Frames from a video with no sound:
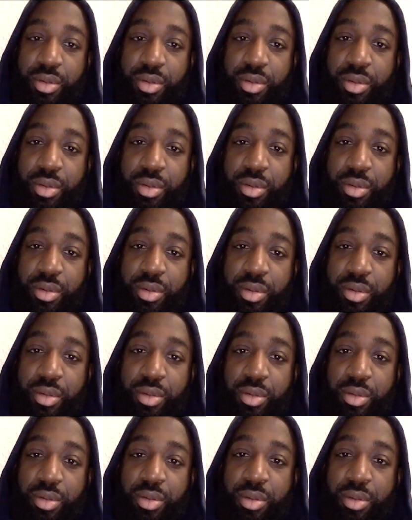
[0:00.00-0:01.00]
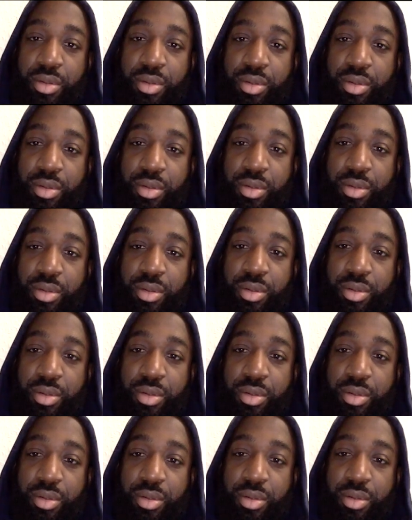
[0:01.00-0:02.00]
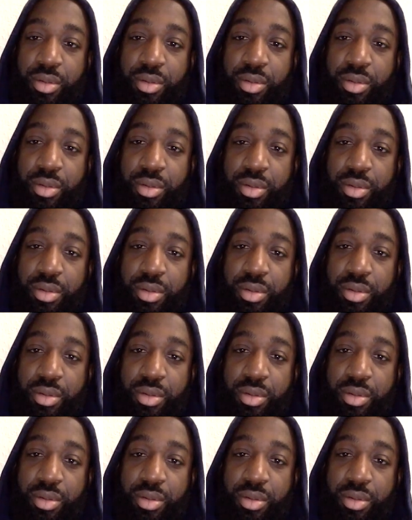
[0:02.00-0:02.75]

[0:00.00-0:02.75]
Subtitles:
No words are spoken by the person on screen.